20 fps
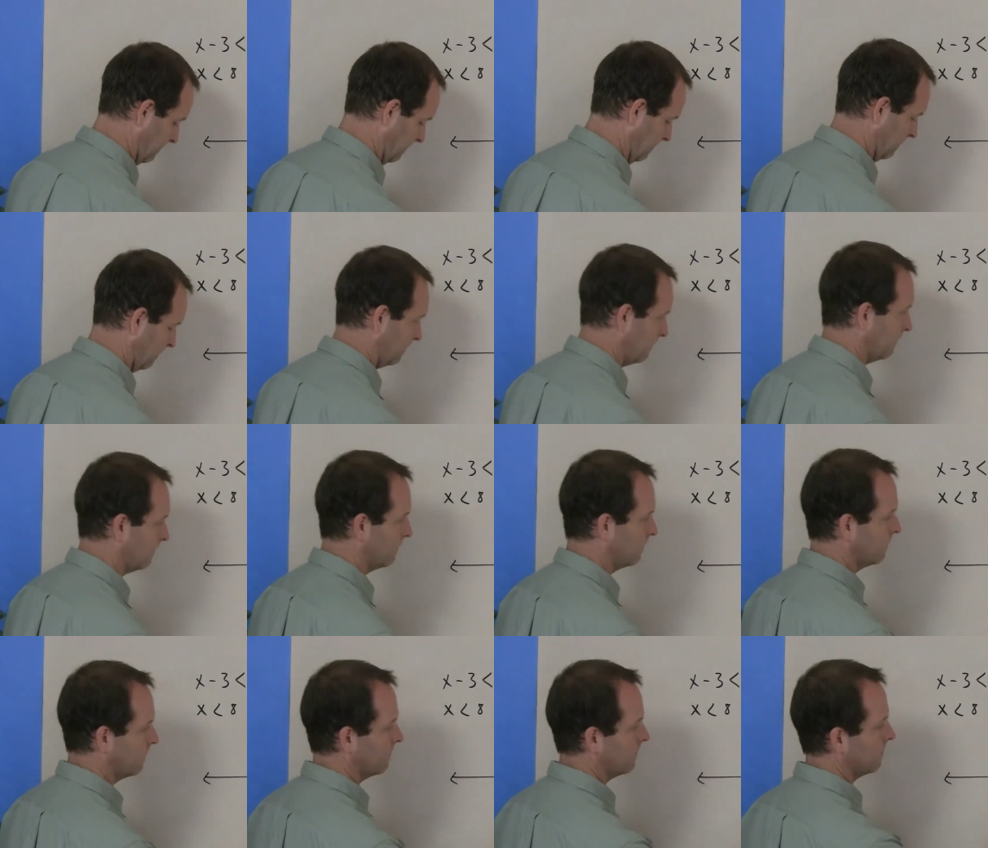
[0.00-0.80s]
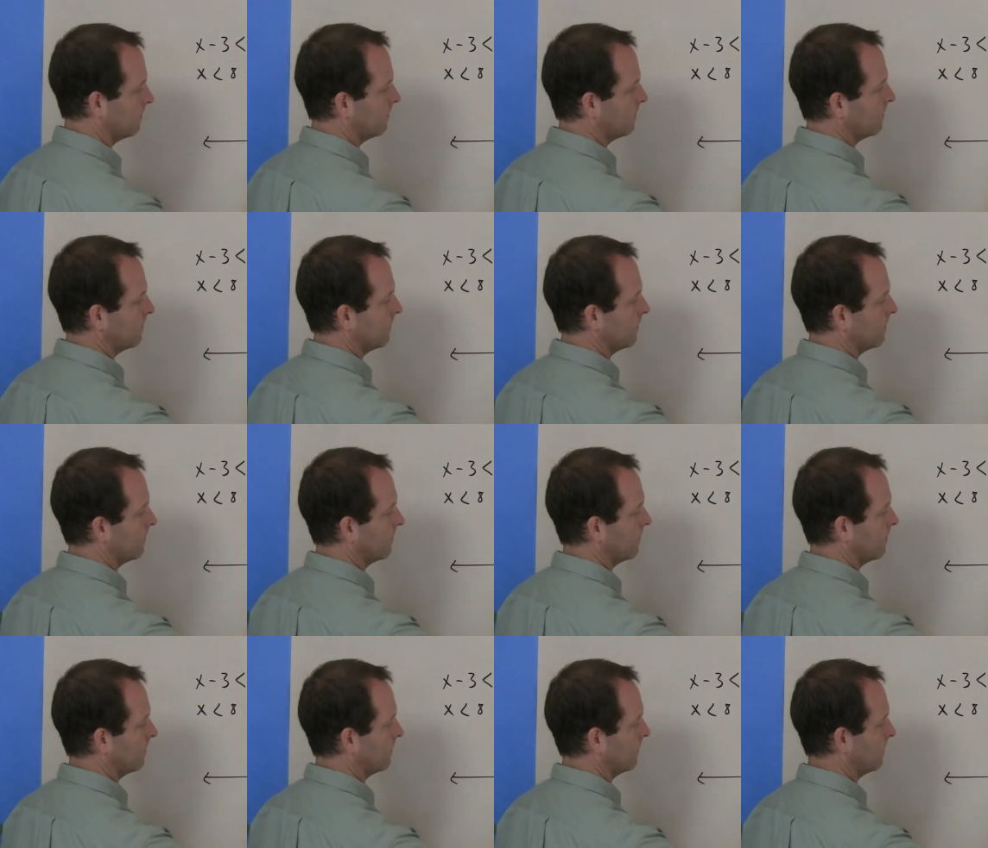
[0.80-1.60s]

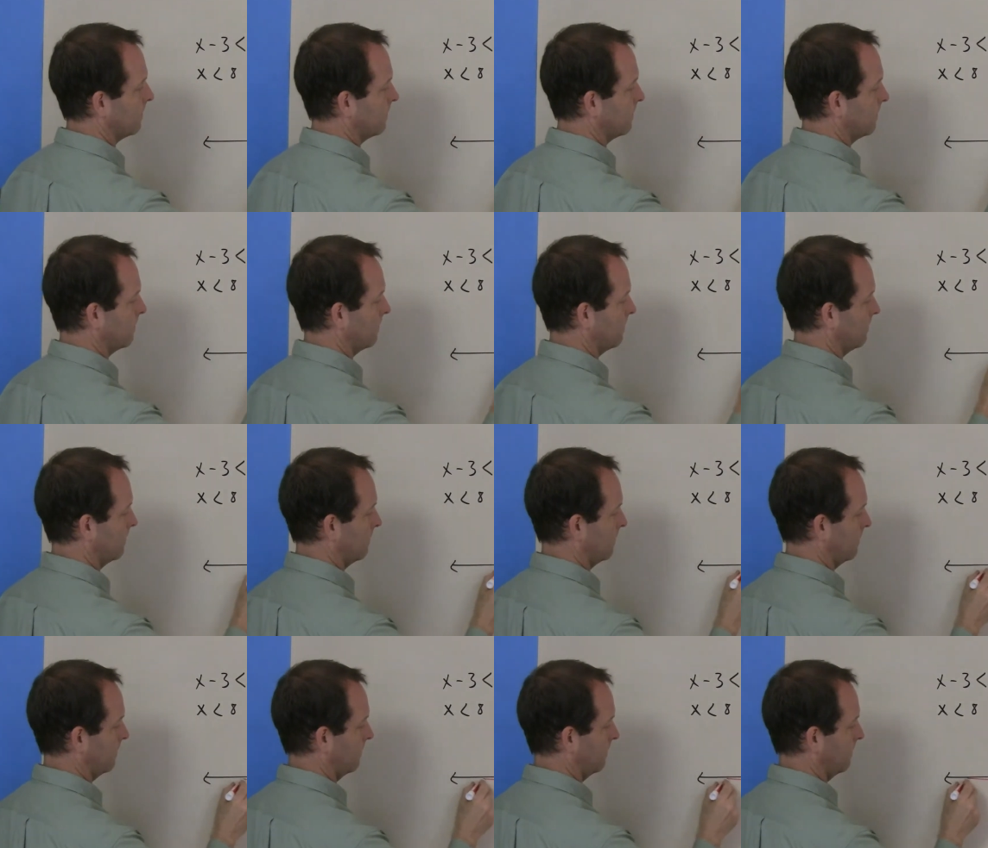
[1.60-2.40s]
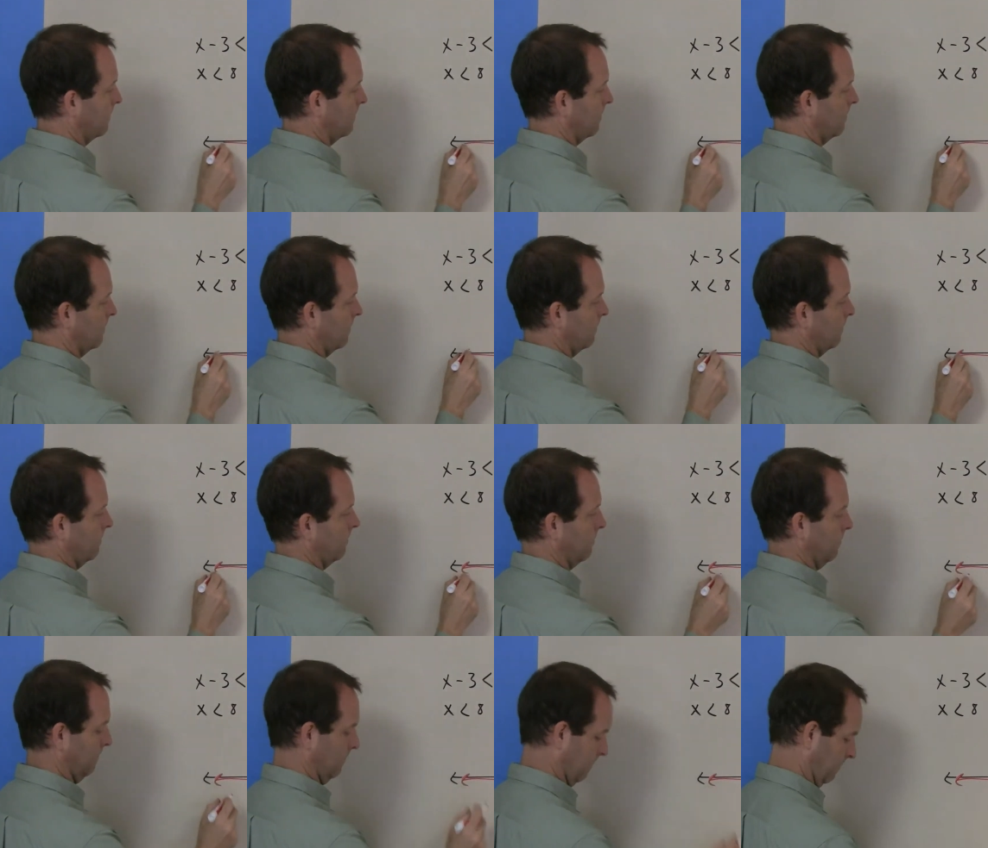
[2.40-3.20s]

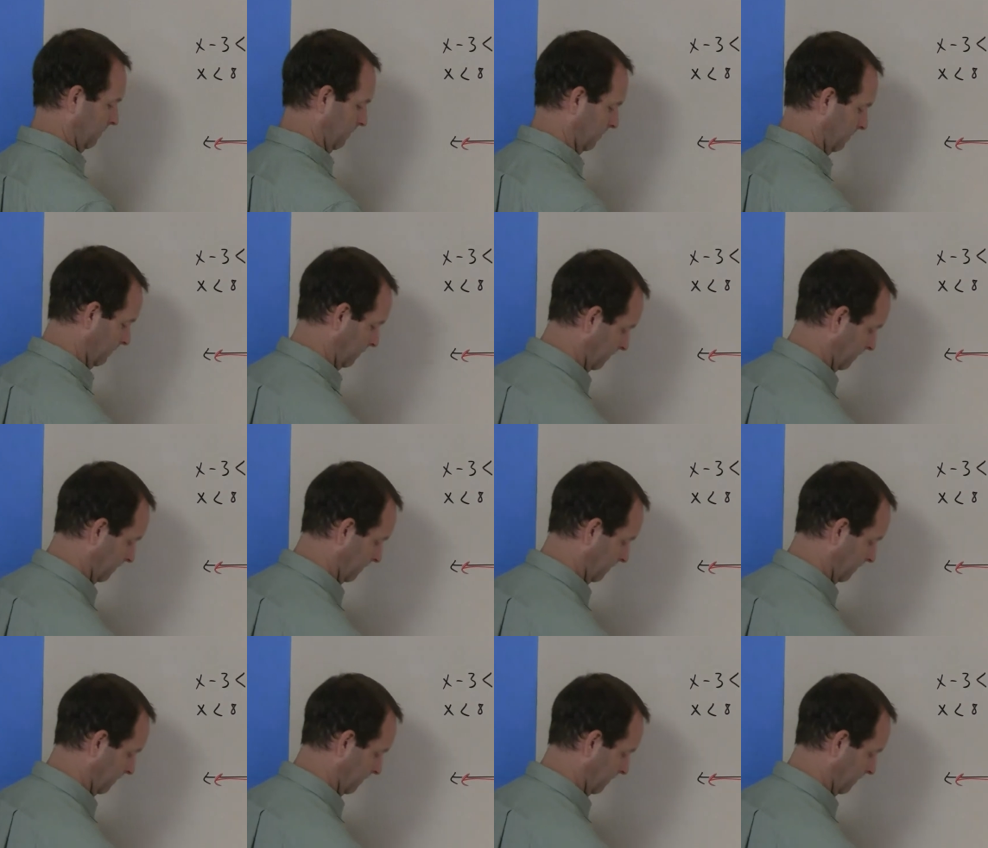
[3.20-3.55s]
Nobody speaks.